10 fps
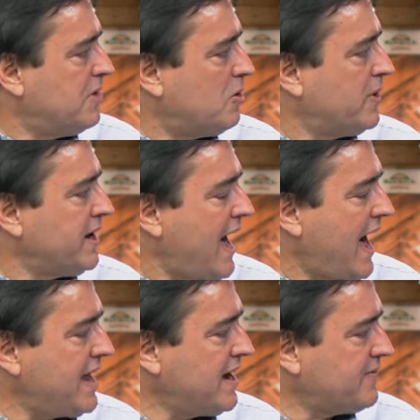But when
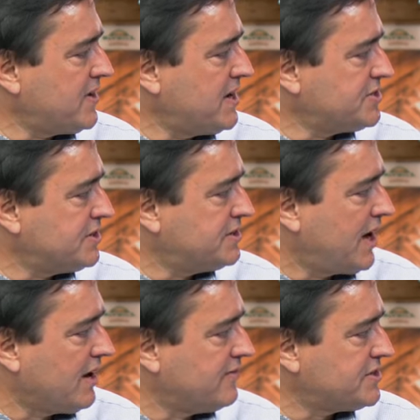high-definition
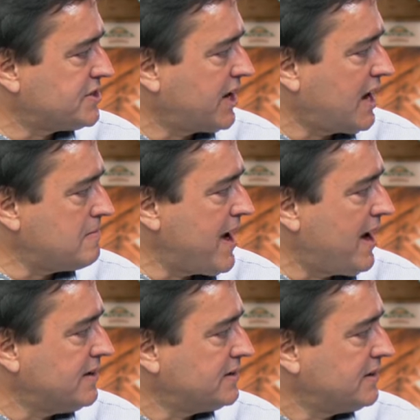television came
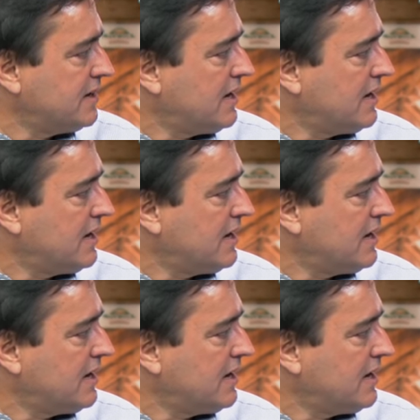out,